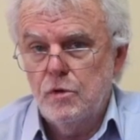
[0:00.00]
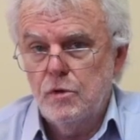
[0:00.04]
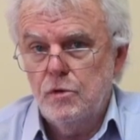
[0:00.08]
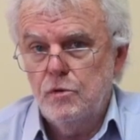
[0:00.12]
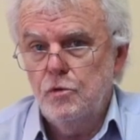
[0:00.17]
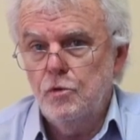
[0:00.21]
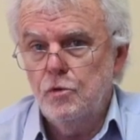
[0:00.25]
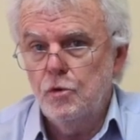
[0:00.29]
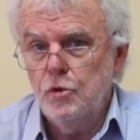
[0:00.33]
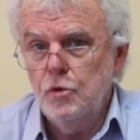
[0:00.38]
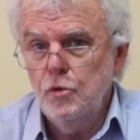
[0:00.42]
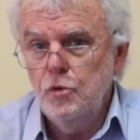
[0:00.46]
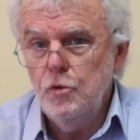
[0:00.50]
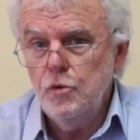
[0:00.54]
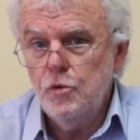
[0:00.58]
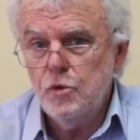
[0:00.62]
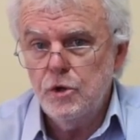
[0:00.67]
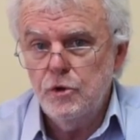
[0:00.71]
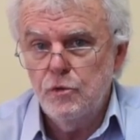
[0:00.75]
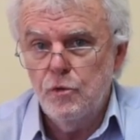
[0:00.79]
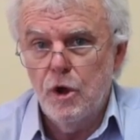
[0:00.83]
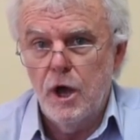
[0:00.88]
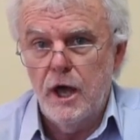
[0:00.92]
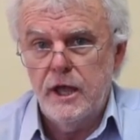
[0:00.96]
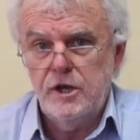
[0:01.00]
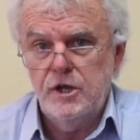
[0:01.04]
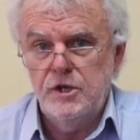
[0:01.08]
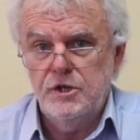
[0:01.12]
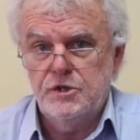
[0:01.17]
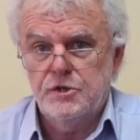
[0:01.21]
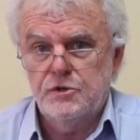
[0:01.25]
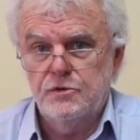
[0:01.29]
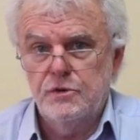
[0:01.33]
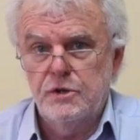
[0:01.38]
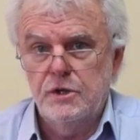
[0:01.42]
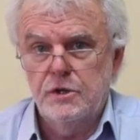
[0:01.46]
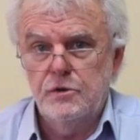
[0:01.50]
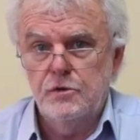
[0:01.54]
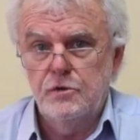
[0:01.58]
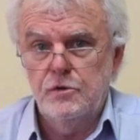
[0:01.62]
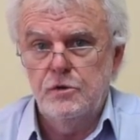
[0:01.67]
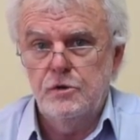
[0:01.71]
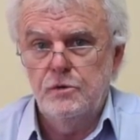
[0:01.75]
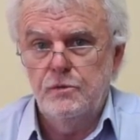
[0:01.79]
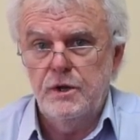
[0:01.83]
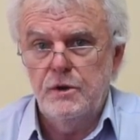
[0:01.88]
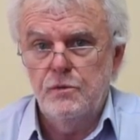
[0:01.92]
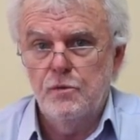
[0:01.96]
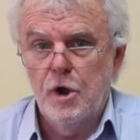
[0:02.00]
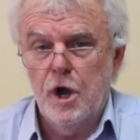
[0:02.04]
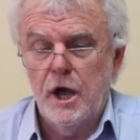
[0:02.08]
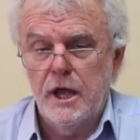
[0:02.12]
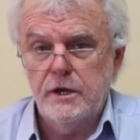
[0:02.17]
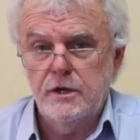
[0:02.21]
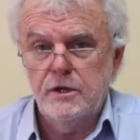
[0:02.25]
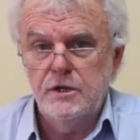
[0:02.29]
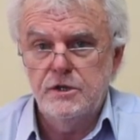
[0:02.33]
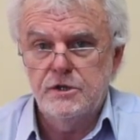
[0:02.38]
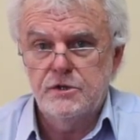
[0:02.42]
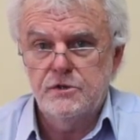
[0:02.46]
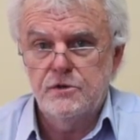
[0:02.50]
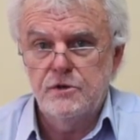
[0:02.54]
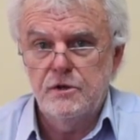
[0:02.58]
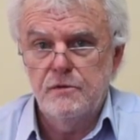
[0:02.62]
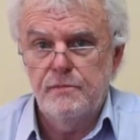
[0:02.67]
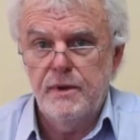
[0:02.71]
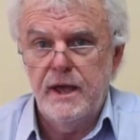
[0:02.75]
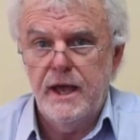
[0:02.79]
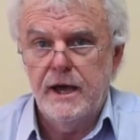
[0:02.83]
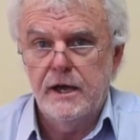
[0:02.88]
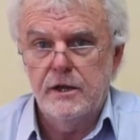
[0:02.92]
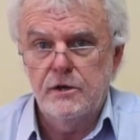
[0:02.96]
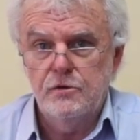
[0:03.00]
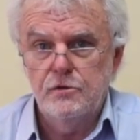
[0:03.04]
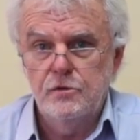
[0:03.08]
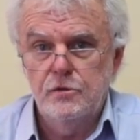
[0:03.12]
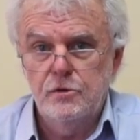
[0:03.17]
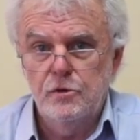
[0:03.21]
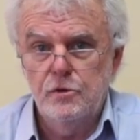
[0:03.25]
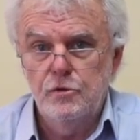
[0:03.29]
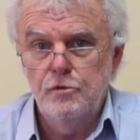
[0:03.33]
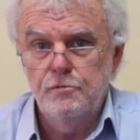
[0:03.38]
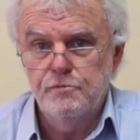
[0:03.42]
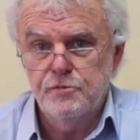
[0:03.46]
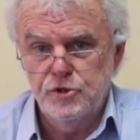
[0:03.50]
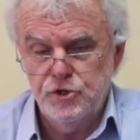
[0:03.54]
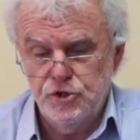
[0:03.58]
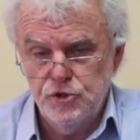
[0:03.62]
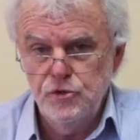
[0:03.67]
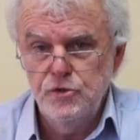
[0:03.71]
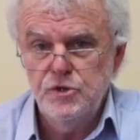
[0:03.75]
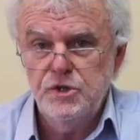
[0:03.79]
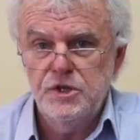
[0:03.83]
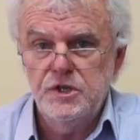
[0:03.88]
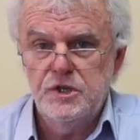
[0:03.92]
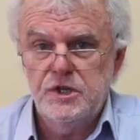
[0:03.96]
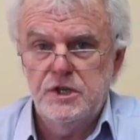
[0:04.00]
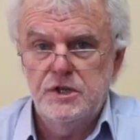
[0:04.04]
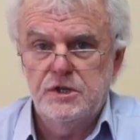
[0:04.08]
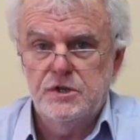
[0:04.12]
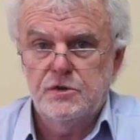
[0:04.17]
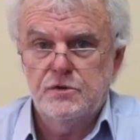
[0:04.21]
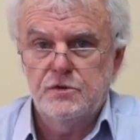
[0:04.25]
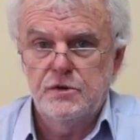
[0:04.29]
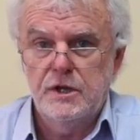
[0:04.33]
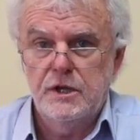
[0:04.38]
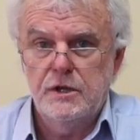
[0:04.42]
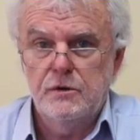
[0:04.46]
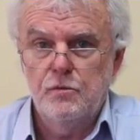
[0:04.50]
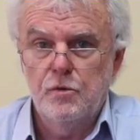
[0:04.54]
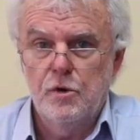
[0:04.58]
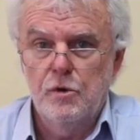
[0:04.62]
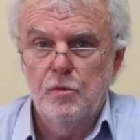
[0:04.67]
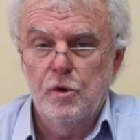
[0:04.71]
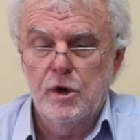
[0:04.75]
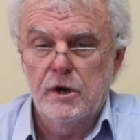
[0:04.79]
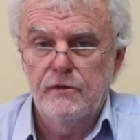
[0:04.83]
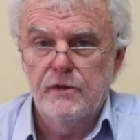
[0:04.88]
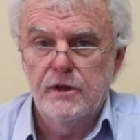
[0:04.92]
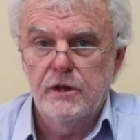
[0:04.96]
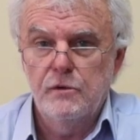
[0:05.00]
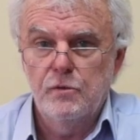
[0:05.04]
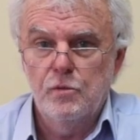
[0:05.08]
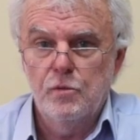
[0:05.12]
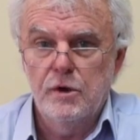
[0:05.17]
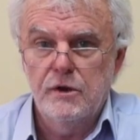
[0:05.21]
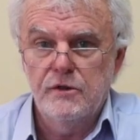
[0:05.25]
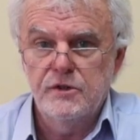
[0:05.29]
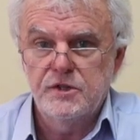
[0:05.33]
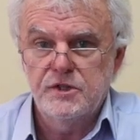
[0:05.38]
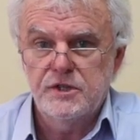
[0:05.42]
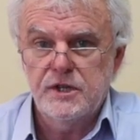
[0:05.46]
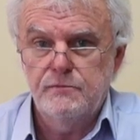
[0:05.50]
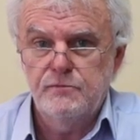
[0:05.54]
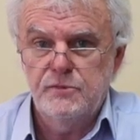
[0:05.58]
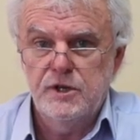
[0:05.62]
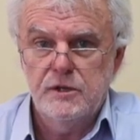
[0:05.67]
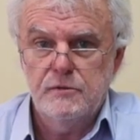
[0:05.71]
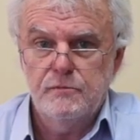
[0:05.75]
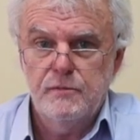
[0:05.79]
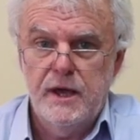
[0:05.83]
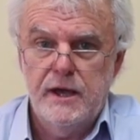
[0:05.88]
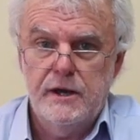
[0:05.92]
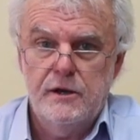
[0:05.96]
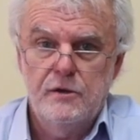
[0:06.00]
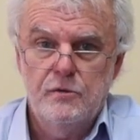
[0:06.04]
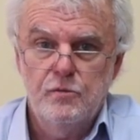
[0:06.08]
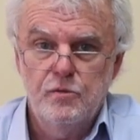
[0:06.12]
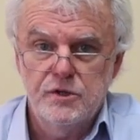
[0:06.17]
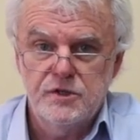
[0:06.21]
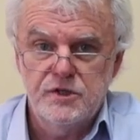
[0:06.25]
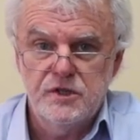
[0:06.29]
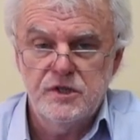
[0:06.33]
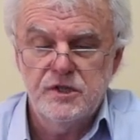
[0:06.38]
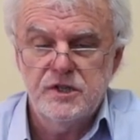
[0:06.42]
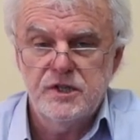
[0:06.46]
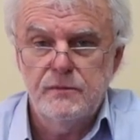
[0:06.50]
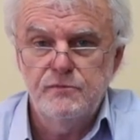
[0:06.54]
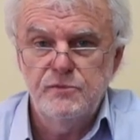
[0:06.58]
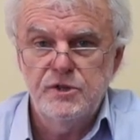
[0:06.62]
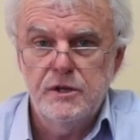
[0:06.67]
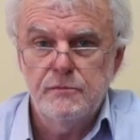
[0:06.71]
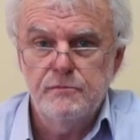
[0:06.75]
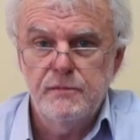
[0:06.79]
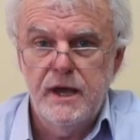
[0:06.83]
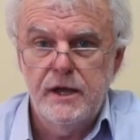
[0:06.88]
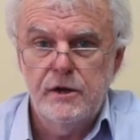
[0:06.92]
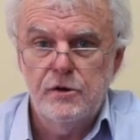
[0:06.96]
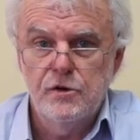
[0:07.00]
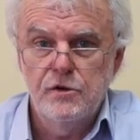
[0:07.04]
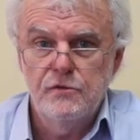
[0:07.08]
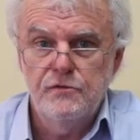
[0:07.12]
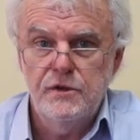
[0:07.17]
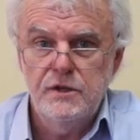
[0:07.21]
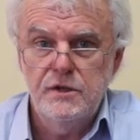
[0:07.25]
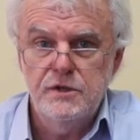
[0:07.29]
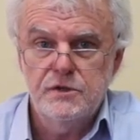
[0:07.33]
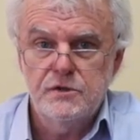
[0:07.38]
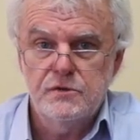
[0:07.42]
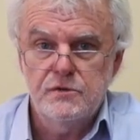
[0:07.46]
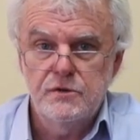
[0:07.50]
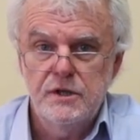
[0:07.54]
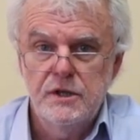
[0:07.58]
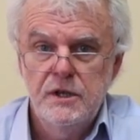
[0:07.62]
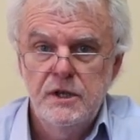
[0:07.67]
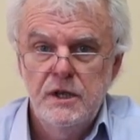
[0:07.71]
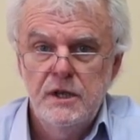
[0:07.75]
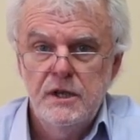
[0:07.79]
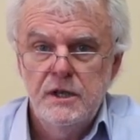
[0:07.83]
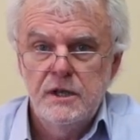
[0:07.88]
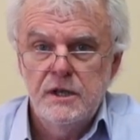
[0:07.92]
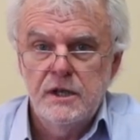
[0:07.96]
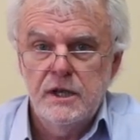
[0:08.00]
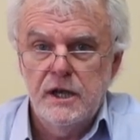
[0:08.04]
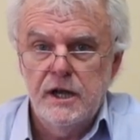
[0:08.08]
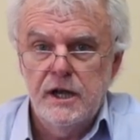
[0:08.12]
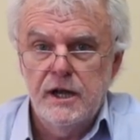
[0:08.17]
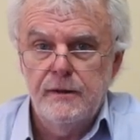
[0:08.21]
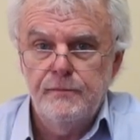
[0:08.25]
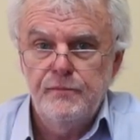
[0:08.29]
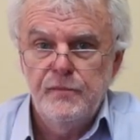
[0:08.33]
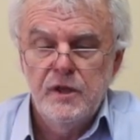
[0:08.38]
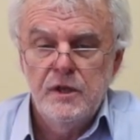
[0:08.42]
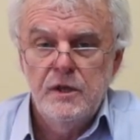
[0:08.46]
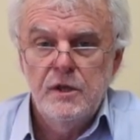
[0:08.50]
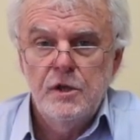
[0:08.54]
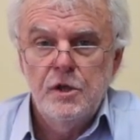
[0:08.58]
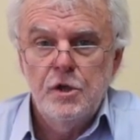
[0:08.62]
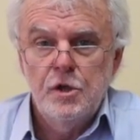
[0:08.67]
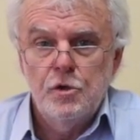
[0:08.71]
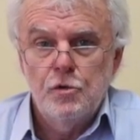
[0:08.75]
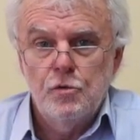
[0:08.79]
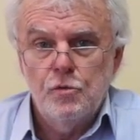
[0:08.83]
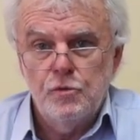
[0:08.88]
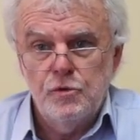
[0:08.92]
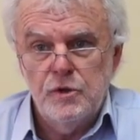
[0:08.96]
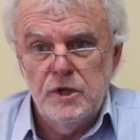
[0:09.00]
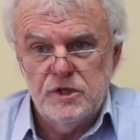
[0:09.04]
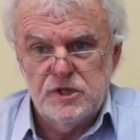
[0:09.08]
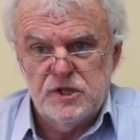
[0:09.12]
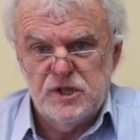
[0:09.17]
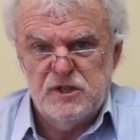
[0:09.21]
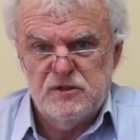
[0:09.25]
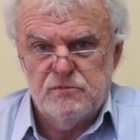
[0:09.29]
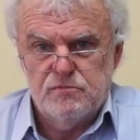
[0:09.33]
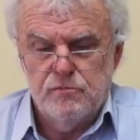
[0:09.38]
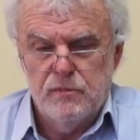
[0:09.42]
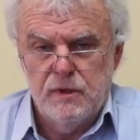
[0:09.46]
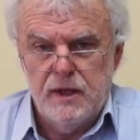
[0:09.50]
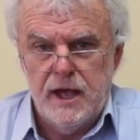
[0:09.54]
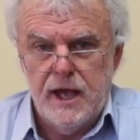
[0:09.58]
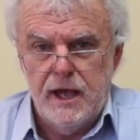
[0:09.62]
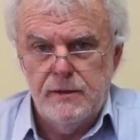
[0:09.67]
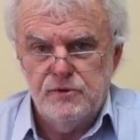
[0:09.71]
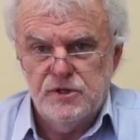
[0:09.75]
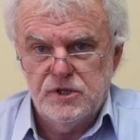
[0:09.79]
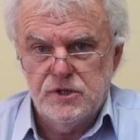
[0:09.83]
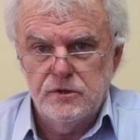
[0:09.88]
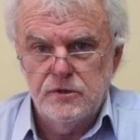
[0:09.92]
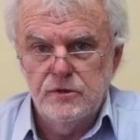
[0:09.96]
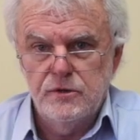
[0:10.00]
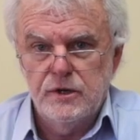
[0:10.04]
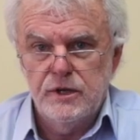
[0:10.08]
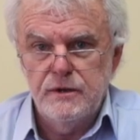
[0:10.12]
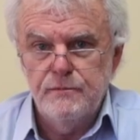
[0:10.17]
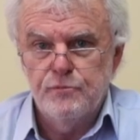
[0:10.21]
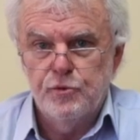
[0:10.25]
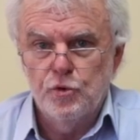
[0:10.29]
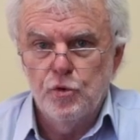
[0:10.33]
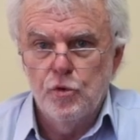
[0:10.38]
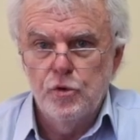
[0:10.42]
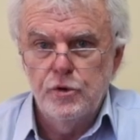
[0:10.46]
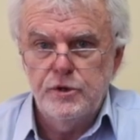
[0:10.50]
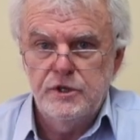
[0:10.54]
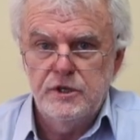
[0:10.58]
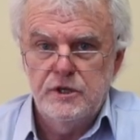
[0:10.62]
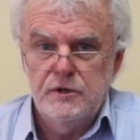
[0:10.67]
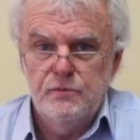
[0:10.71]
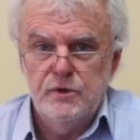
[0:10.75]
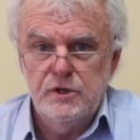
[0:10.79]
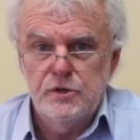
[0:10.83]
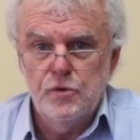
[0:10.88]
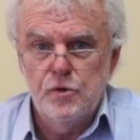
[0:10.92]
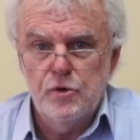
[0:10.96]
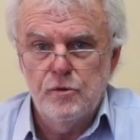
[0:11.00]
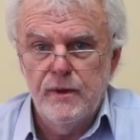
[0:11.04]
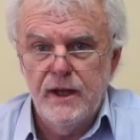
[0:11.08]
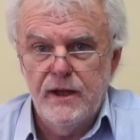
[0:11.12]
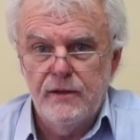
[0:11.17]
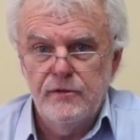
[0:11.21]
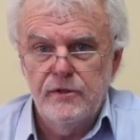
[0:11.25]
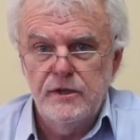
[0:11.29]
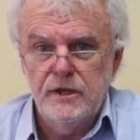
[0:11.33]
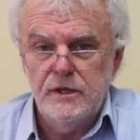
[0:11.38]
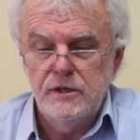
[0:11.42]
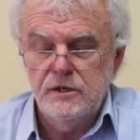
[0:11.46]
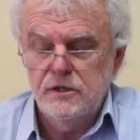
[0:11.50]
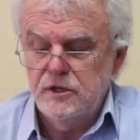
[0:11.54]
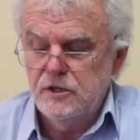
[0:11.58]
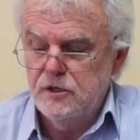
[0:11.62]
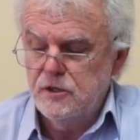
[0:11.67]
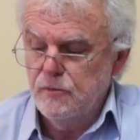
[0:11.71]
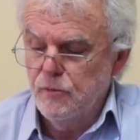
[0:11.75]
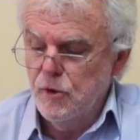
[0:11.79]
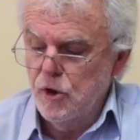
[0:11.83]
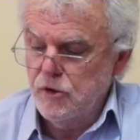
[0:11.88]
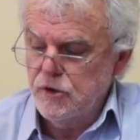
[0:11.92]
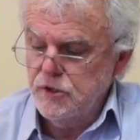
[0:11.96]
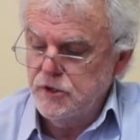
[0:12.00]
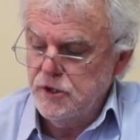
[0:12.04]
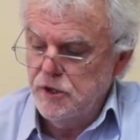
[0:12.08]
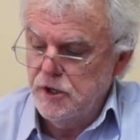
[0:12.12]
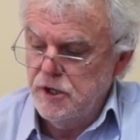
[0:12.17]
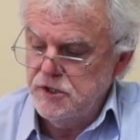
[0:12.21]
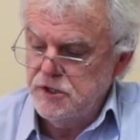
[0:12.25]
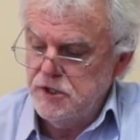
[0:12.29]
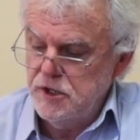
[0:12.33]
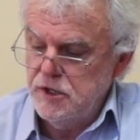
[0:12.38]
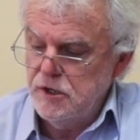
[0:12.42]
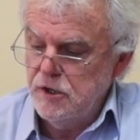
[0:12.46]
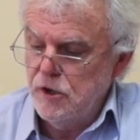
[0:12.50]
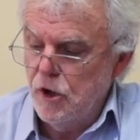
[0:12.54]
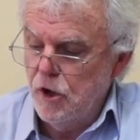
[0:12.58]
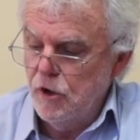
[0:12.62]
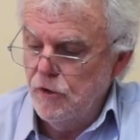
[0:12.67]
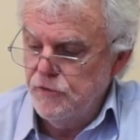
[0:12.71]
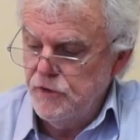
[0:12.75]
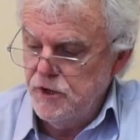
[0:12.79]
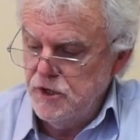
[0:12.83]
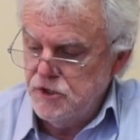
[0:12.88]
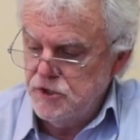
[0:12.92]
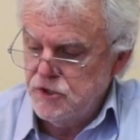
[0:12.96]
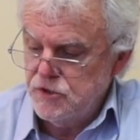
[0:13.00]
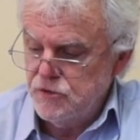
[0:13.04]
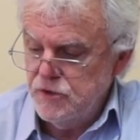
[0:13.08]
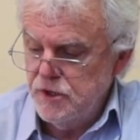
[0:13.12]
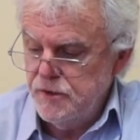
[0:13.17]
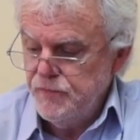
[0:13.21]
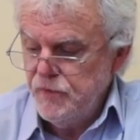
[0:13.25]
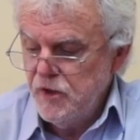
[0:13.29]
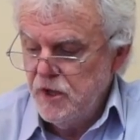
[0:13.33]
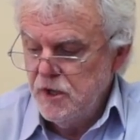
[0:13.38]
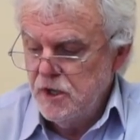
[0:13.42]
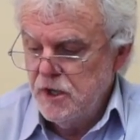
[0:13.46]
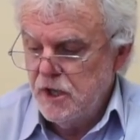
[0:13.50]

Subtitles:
Who can write history, and who do we write history about? Who produces history, and what's the subject matter of history? It's absolutely broadened, and we talk about the democratising of history.